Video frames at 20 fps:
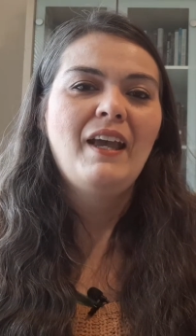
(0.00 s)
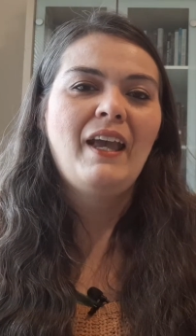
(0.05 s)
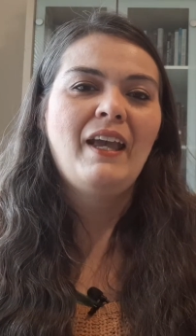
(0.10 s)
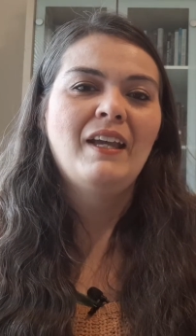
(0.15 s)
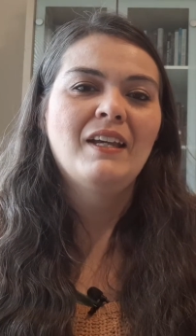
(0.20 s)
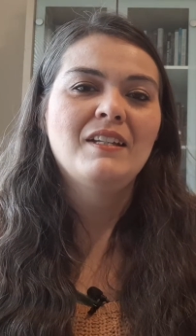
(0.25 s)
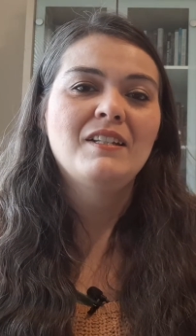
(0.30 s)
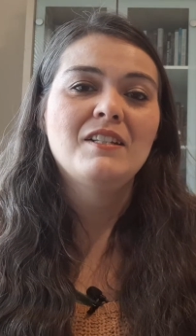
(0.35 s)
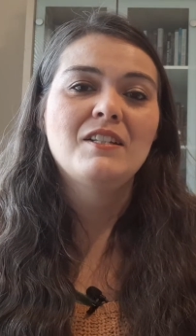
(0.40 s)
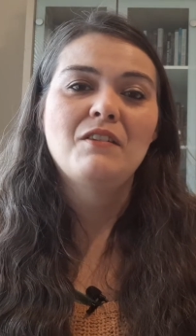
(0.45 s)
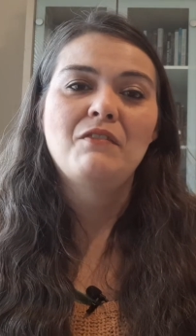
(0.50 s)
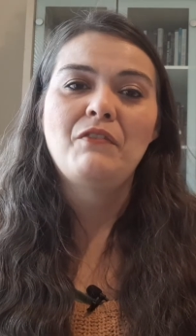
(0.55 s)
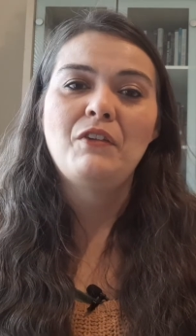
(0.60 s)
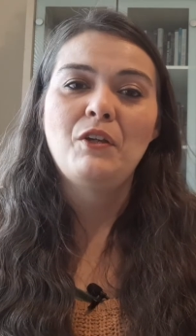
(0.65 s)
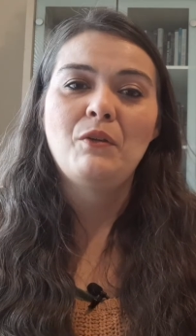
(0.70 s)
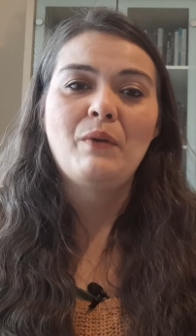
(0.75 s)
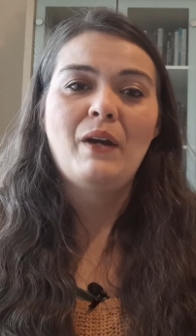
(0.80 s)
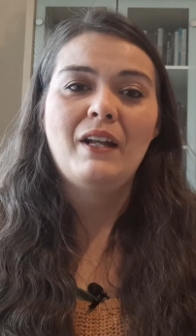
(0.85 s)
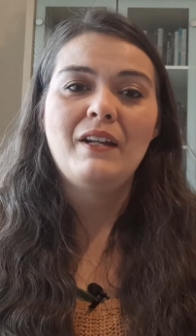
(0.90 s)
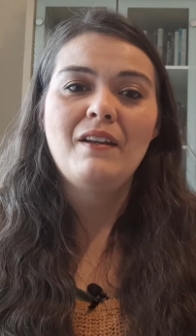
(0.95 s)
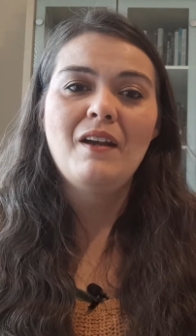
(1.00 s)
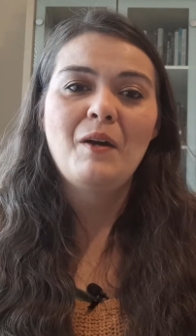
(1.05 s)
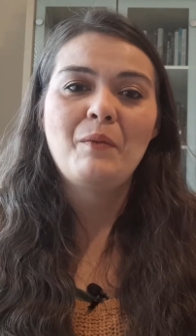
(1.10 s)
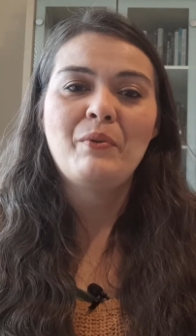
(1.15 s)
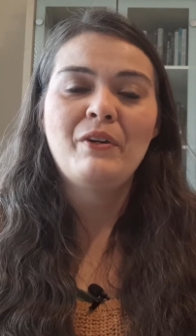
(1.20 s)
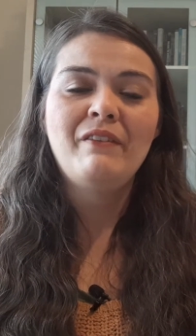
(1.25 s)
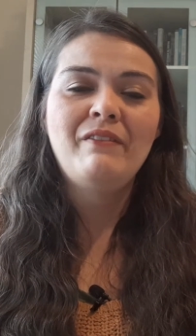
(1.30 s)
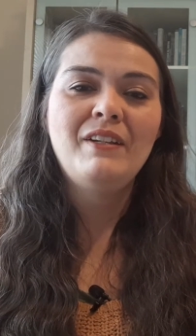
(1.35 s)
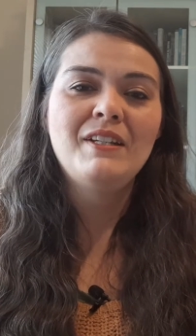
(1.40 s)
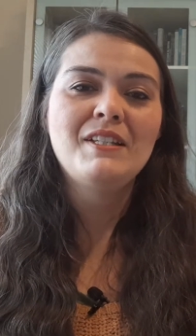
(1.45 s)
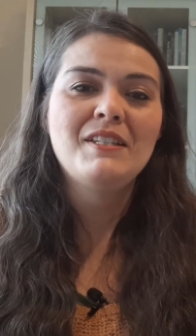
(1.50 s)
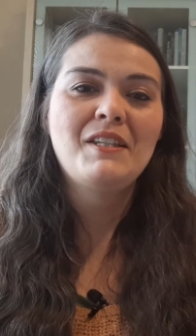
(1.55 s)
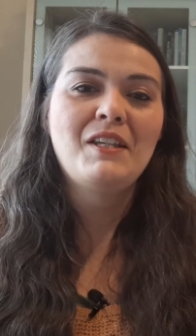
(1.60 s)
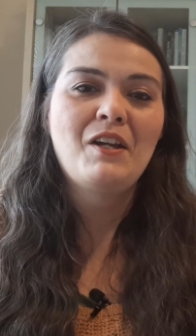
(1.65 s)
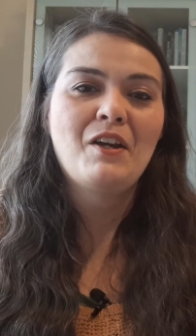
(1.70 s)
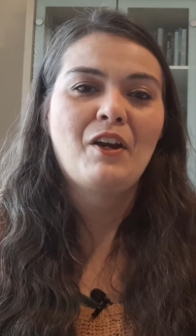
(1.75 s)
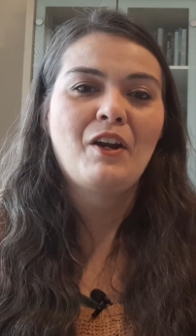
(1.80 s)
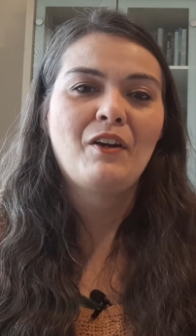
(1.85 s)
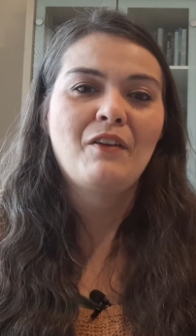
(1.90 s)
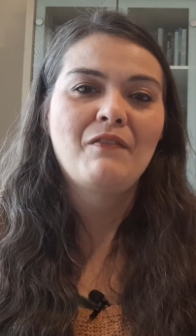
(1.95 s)
And if you had not
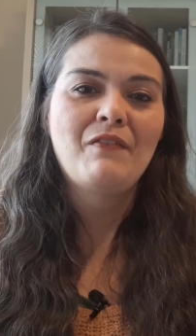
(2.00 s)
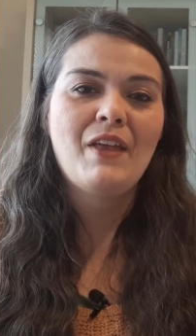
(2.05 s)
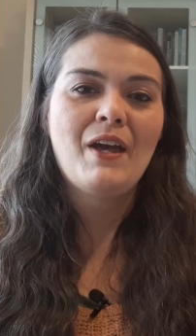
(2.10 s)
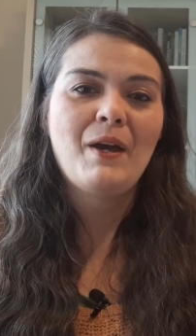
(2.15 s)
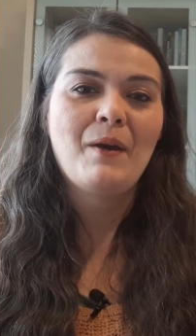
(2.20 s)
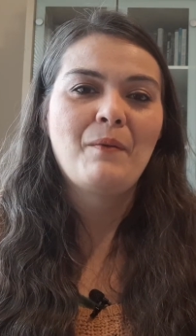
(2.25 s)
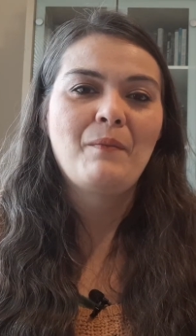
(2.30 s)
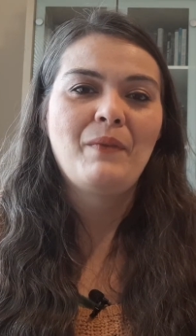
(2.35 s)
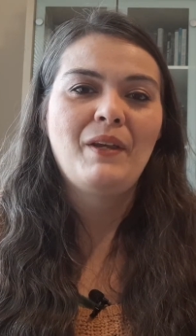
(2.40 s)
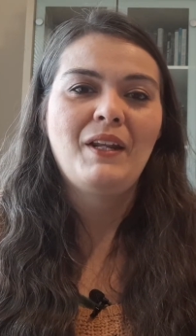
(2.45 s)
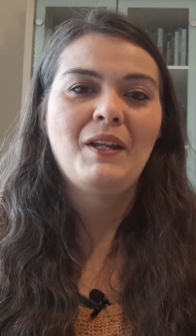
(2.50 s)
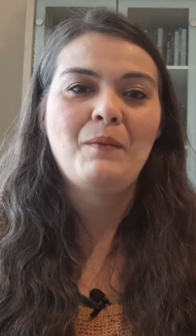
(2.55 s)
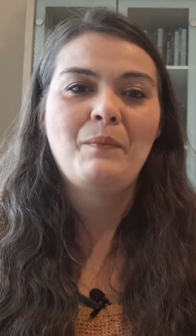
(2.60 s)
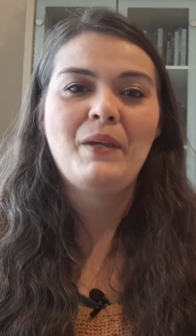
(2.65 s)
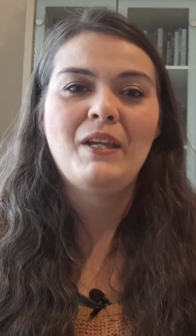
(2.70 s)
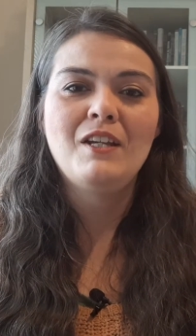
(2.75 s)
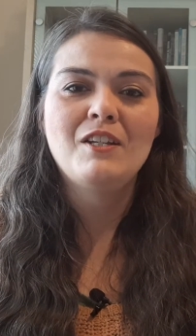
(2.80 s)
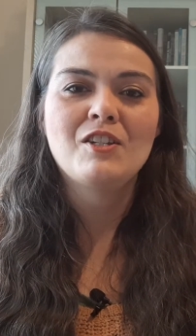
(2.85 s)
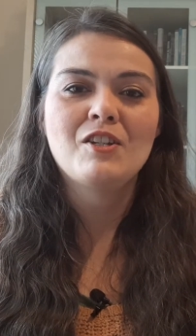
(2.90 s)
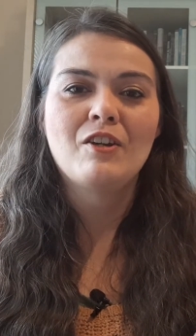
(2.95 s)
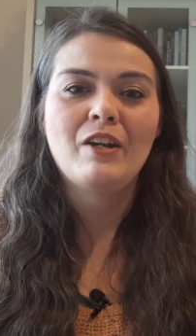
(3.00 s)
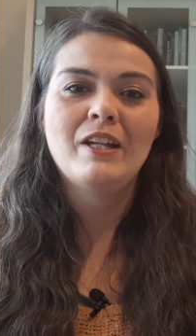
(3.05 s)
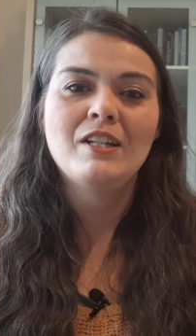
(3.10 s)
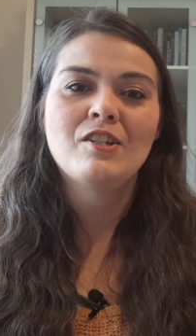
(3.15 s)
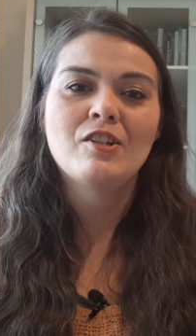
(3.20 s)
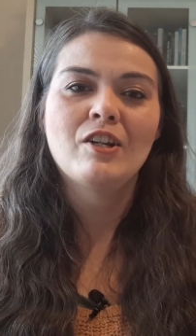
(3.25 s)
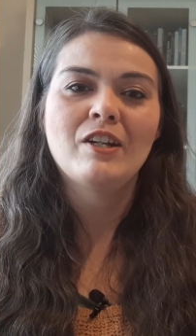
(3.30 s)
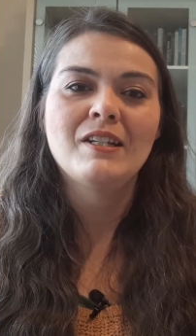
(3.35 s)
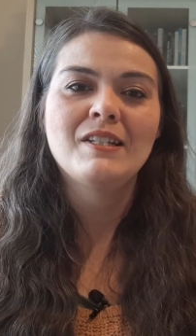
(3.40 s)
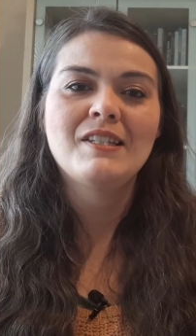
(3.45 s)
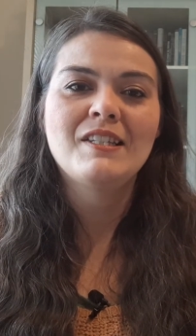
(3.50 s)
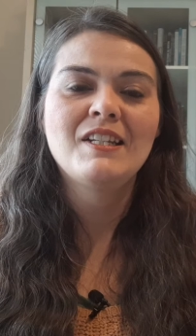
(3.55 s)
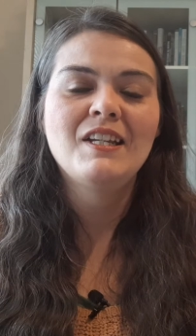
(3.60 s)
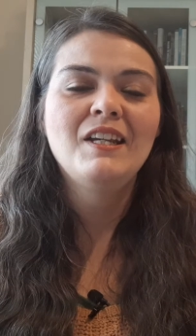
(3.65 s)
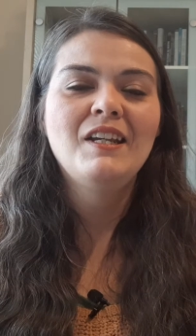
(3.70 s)
previously heard of them and it piques your interest,